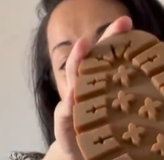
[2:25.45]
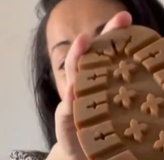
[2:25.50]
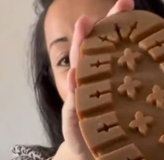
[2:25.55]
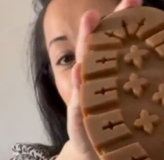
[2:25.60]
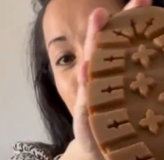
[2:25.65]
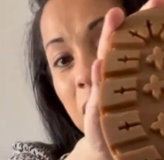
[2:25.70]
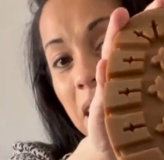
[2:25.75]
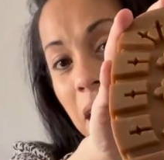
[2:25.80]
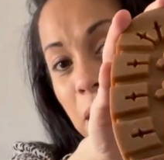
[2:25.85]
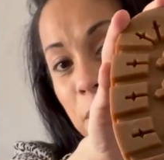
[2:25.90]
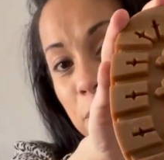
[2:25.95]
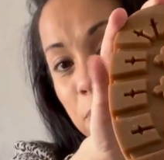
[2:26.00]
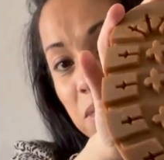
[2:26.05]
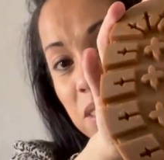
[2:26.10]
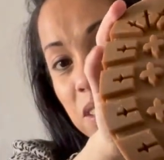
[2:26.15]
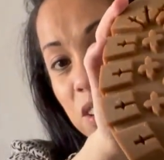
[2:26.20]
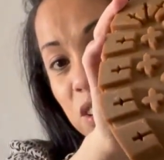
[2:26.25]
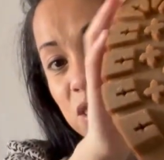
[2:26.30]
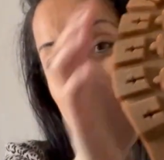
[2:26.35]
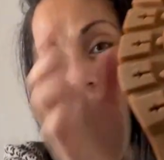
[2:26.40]
So yeah,
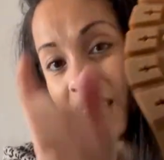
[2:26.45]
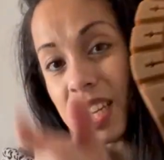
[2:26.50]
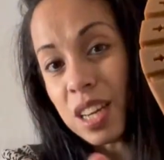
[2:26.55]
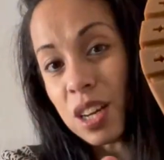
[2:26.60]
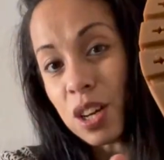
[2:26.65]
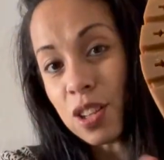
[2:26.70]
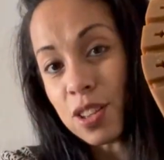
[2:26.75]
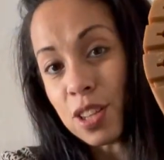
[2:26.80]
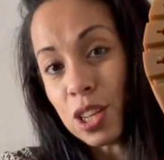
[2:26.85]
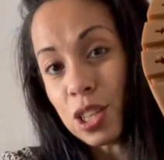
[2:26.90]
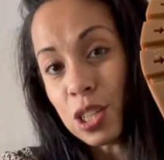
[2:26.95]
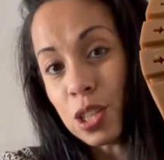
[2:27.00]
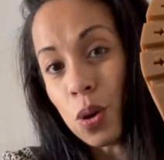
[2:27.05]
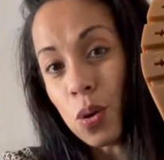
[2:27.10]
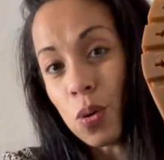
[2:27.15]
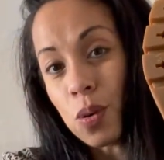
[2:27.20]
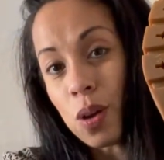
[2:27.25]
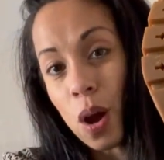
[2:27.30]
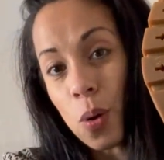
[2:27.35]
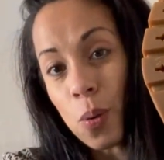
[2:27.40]
as you see, got the
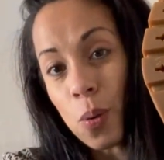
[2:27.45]
logo